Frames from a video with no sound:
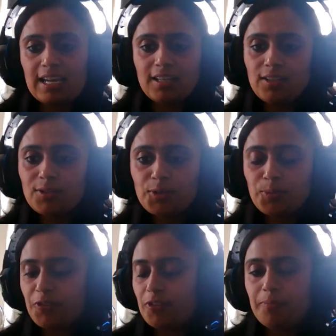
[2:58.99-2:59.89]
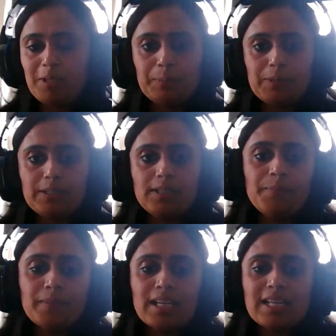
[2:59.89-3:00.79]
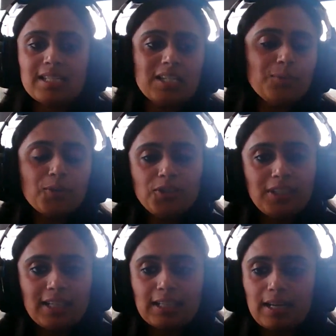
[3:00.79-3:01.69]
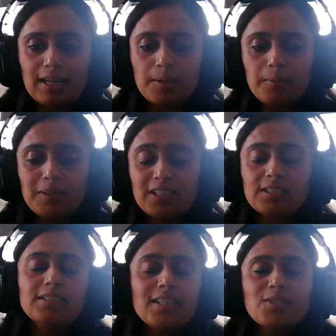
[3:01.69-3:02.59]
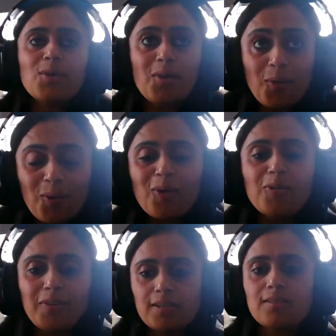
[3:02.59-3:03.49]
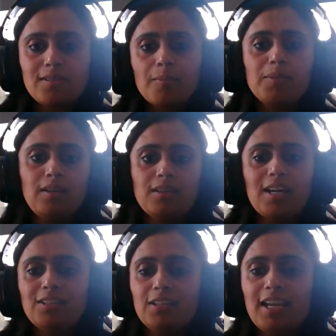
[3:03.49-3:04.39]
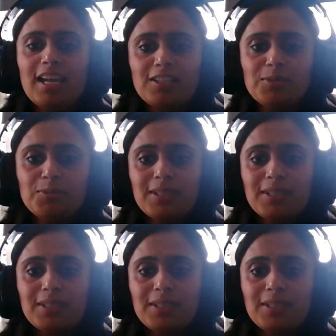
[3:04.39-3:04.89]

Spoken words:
Get into the room full of people, see what you can accomplish. There's always something that you can do.